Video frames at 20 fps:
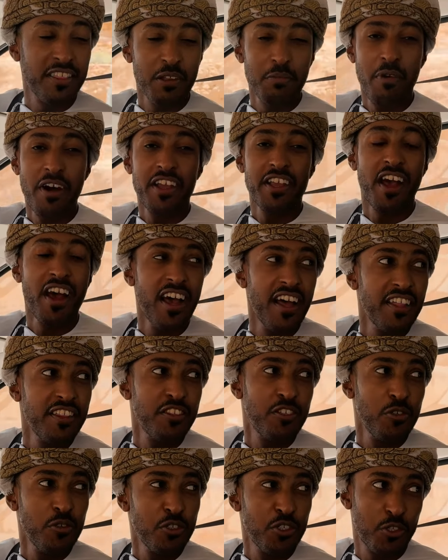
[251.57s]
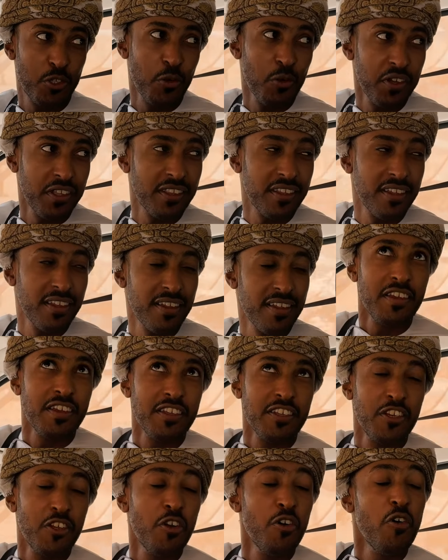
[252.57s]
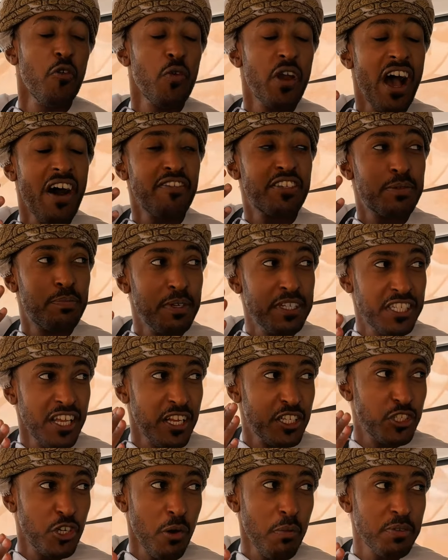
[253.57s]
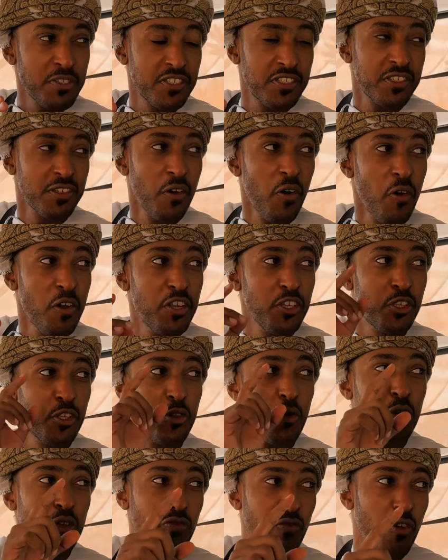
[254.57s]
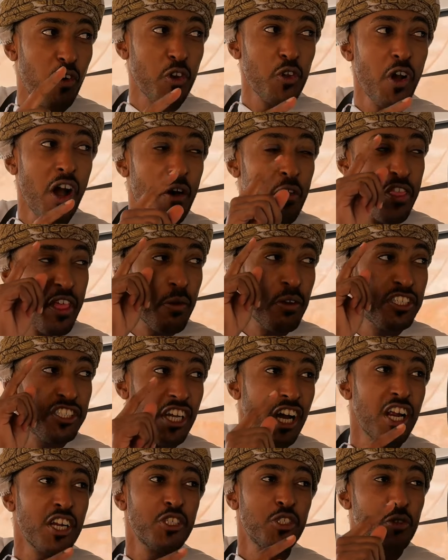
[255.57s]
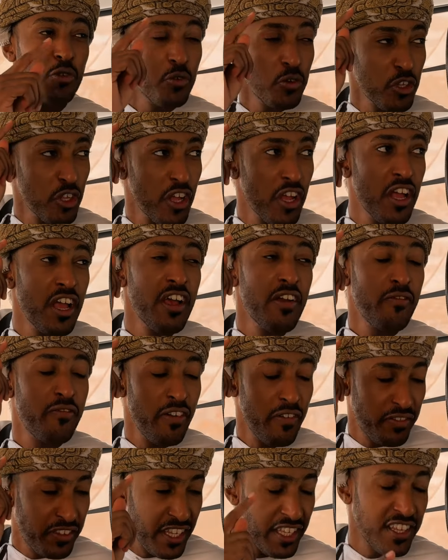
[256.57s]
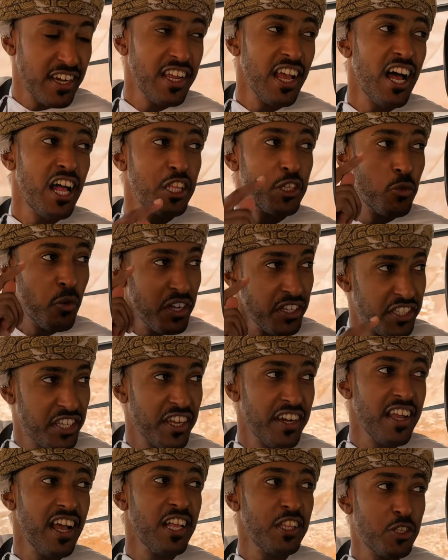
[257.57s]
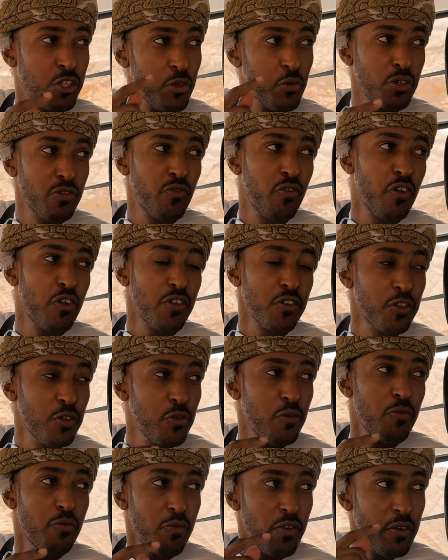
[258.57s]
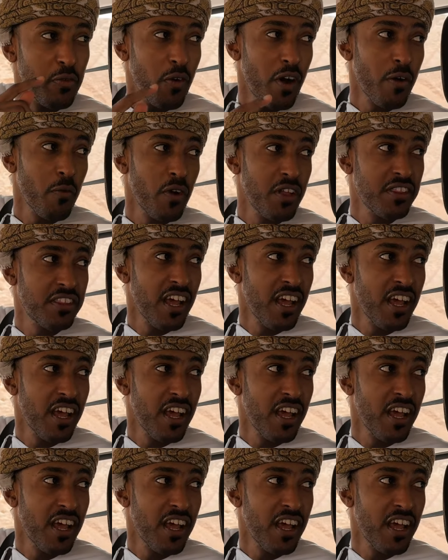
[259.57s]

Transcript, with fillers: My hand used to it. You know, we have special shops only to do it for you, and they will charge you fifteen riyal, twenty riyal to do it for you one